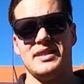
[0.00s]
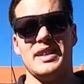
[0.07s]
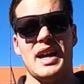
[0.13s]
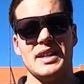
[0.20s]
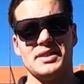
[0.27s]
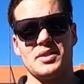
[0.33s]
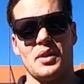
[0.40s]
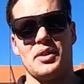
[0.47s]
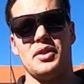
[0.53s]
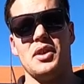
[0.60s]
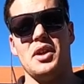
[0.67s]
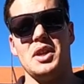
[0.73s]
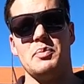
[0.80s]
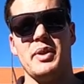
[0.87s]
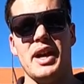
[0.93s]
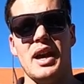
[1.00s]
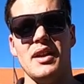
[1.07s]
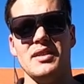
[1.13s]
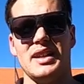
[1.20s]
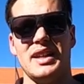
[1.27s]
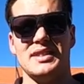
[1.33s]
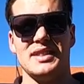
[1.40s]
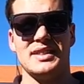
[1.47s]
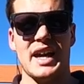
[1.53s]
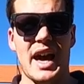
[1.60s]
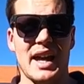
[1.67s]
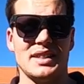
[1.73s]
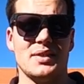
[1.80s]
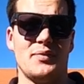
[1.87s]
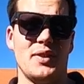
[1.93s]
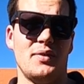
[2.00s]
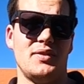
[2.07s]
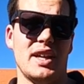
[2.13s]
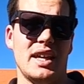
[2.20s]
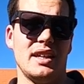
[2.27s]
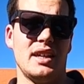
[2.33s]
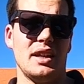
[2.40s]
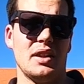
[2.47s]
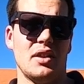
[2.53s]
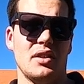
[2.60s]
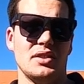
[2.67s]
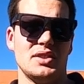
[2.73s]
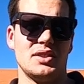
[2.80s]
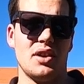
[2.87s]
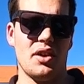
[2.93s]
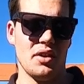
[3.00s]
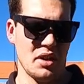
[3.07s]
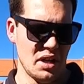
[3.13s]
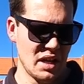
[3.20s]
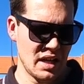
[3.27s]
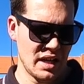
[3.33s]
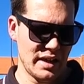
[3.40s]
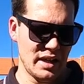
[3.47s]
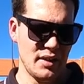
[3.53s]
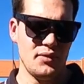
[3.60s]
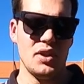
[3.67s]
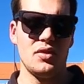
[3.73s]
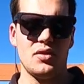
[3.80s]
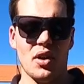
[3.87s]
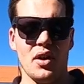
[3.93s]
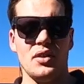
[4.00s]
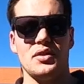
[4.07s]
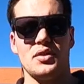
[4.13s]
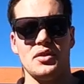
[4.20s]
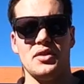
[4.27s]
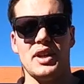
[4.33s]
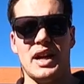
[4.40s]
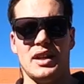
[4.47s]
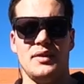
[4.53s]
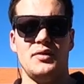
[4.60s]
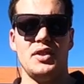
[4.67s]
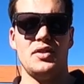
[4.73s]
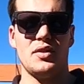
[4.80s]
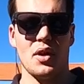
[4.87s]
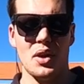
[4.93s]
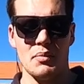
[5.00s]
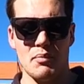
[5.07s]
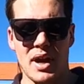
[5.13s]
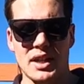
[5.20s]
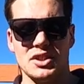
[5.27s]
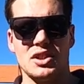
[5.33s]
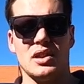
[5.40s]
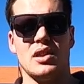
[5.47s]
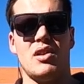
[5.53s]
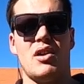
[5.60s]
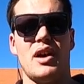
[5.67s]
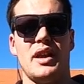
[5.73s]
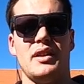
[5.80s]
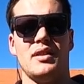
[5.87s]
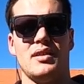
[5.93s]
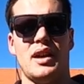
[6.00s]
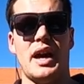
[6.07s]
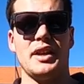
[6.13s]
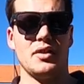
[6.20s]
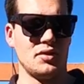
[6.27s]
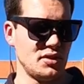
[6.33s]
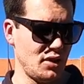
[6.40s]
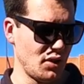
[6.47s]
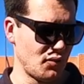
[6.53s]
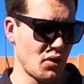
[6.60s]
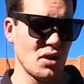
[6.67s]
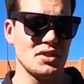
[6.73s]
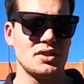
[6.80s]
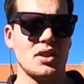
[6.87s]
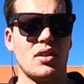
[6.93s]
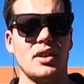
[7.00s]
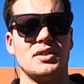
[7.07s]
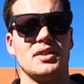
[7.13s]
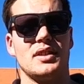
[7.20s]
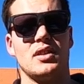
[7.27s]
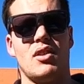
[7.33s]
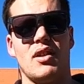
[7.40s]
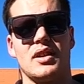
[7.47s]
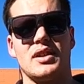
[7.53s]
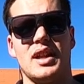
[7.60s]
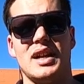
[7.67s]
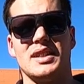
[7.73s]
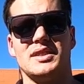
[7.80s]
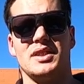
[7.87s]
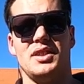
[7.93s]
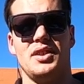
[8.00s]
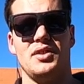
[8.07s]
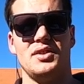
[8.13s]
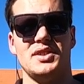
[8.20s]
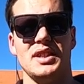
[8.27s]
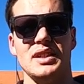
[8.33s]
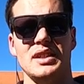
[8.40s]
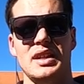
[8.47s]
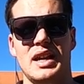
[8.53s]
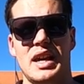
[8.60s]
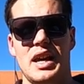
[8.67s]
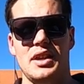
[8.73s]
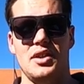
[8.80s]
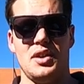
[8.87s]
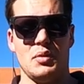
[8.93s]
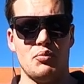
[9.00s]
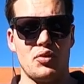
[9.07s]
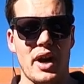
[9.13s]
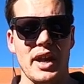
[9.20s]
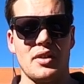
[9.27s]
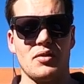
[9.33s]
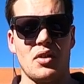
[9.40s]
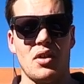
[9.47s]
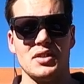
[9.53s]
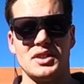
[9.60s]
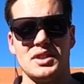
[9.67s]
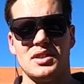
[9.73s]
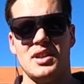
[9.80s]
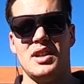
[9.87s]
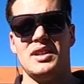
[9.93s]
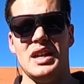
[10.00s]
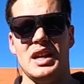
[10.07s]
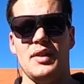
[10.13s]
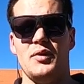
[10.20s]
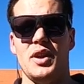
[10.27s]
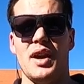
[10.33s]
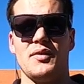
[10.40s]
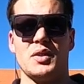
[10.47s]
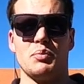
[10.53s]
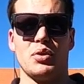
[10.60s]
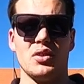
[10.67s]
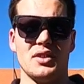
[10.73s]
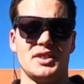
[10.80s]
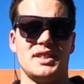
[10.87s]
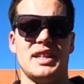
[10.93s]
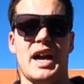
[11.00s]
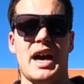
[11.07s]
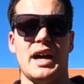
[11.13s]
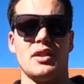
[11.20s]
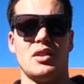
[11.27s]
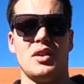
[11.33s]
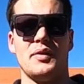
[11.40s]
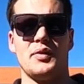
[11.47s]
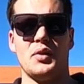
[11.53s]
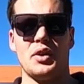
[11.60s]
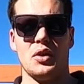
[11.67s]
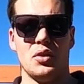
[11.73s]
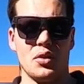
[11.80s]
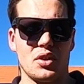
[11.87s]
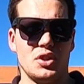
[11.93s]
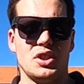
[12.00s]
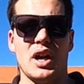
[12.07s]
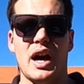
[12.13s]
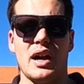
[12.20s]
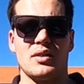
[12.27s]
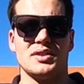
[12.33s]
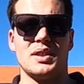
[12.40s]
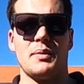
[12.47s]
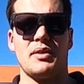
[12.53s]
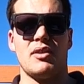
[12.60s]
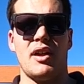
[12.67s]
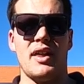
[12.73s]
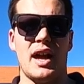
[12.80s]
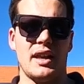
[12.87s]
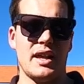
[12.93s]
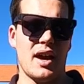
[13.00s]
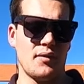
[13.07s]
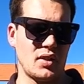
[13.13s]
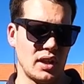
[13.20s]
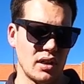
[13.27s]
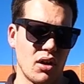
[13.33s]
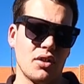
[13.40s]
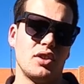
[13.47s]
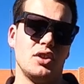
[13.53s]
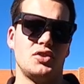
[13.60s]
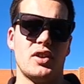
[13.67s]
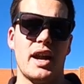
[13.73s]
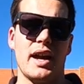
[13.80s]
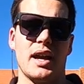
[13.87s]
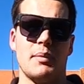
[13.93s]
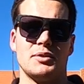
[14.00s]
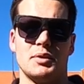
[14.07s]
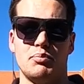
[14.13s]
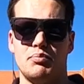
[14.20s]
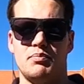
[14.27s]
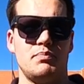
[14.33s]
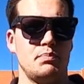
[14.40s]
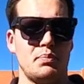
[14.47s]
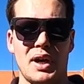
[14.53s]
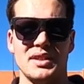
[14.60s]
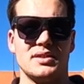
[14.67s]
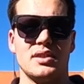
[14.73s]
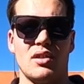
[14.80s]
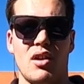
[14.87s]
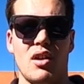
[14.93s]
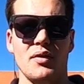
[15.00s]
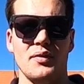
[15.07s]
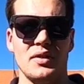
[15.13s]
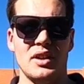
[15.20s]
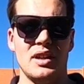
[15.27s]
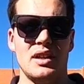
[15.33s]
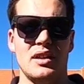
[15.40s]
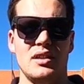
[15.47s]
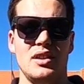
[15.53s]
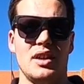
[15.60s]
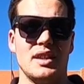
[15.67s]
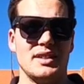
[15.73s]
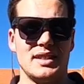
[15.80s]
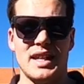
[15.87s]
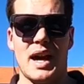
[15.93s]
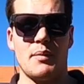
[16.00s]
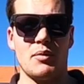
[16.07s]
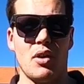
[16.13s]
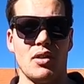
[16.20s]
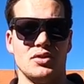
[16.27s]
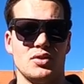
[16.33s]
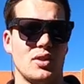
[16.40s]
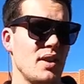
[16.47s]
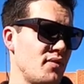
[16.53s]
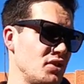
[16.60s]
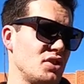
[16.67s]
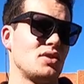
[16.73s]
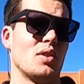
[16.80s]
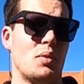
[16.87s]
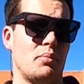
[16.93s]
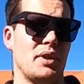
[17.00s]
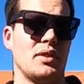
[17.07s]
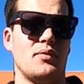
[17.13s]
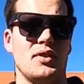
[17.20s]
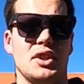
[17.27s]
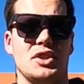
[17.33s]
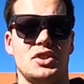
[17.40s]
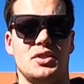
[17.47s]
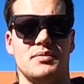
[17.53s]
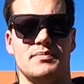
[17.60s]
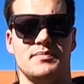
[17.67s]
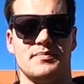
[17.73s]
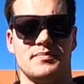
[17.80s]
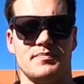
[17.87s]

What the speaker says: Dad's got 30 pound and his is 8 to 15 kilos. So if you don't do that, if you don't match your line, your rod, to the line class that you're using, you can break rods. If you have to pull a snag off or you hook a shark or something like that and you have to lock your drag up to bust it off, you can snap rods or even just on big fish.